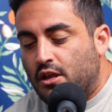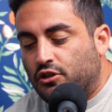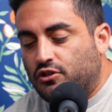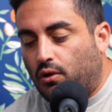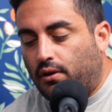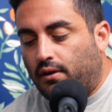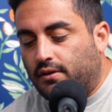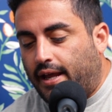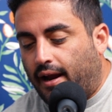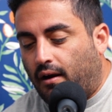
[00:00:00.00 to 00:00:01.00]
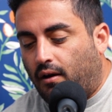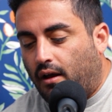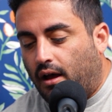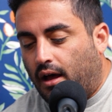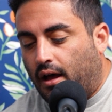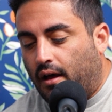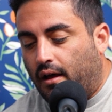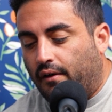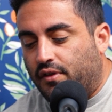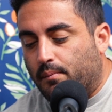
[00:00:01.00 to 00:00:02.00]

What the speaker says: So little care of